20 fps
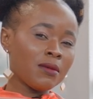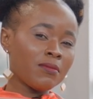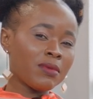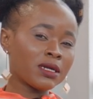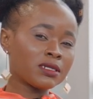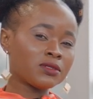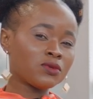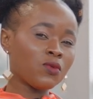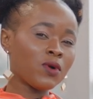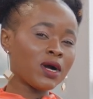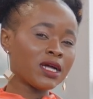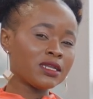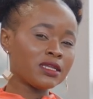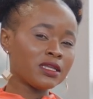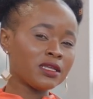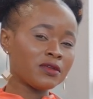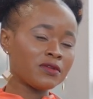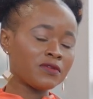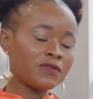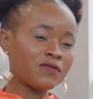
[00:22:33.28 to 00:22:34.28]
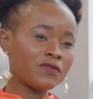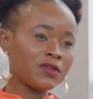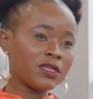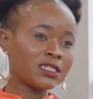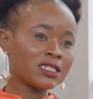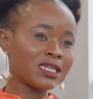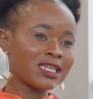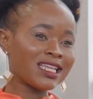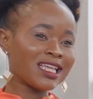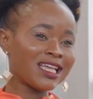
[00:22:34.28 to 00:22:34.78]
but what if
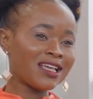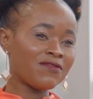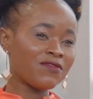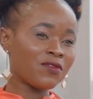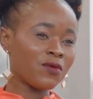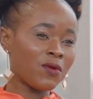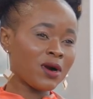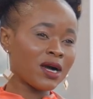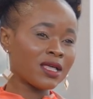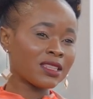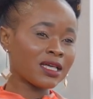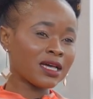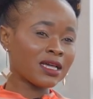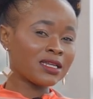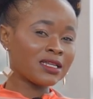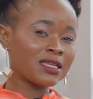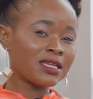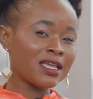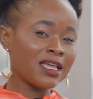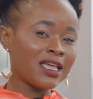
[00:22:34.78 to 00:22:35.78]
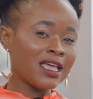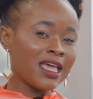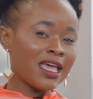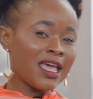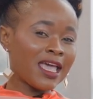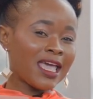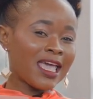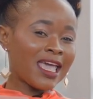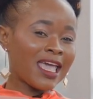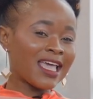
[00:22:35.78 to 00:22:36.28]
each and everyone that
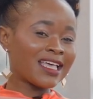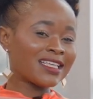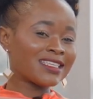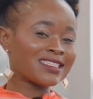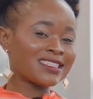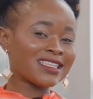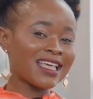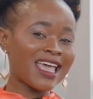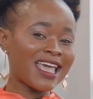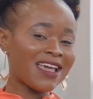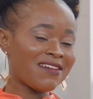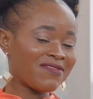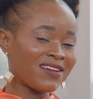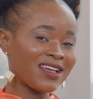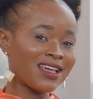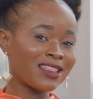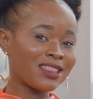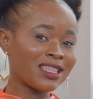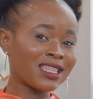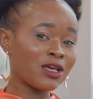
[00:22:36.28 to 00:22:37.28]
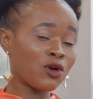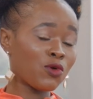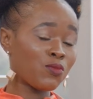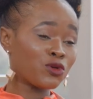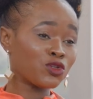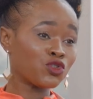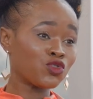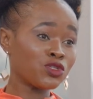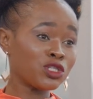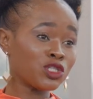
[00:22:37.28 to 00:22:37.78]
has ever had the
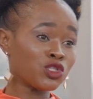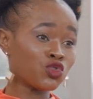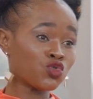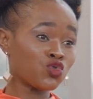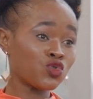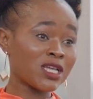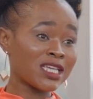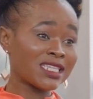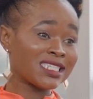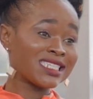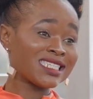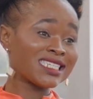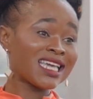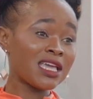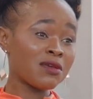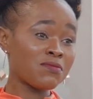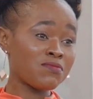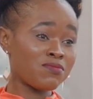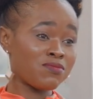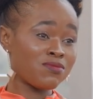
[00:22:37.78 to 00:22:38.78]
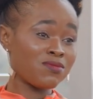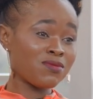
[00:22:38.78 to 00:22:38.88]
opportunity to escape